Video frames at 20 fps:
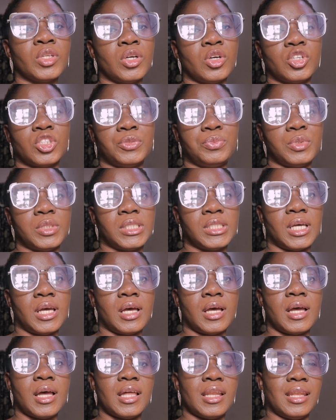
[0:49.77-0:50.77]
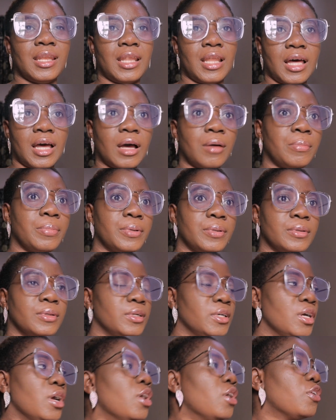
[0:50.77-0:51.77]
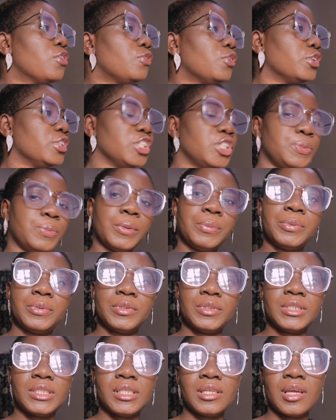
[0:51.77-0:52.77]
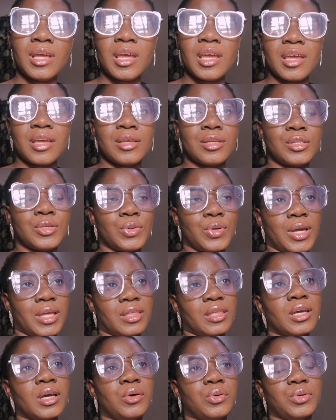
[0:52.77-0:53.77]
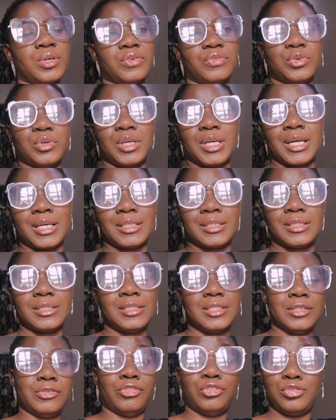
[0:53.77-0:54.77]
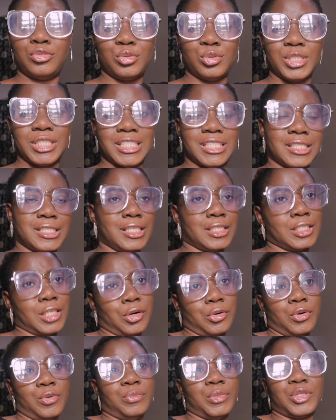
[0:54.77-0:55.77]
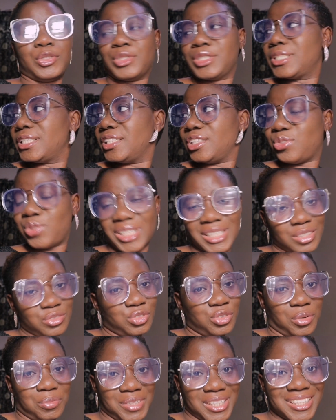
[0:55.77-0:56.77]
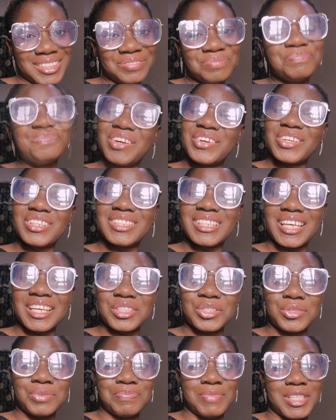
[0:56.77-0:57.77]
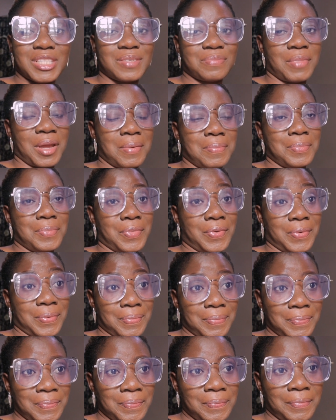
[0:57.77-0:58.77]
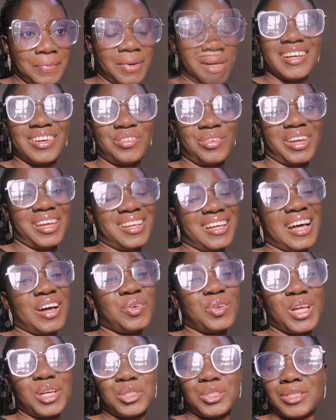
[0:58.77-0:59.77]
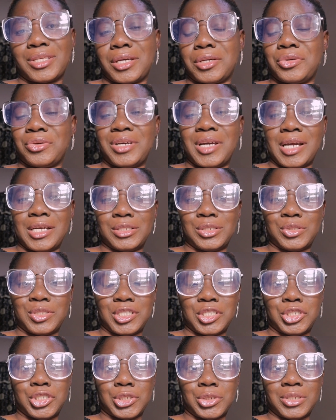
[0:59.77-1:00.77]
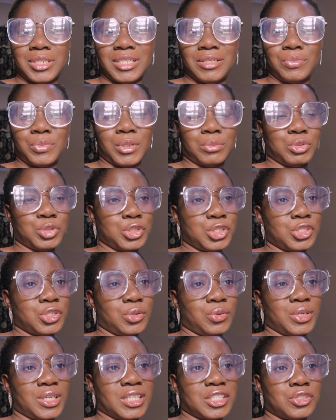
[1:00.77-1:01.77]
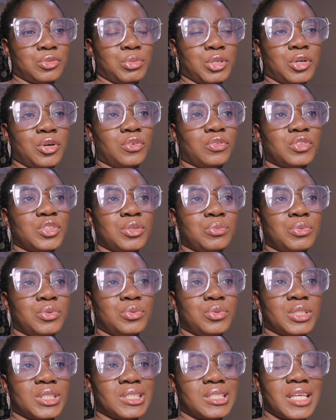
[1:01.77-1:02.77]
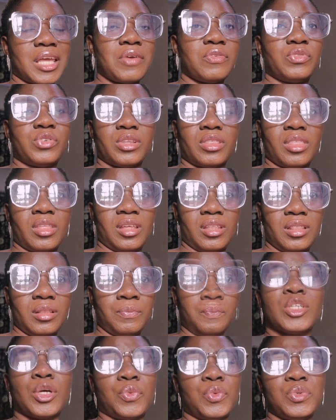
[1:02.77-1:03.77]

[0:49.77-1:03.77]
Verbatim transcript: hospital and lab for this purpose. So I think I'll give you guys the full gist later on because she's waiting for me. You're going to get to meet my mom well, I would like to take you guys on the journey, but I'm not sure whether I should be comfortable with everything. So I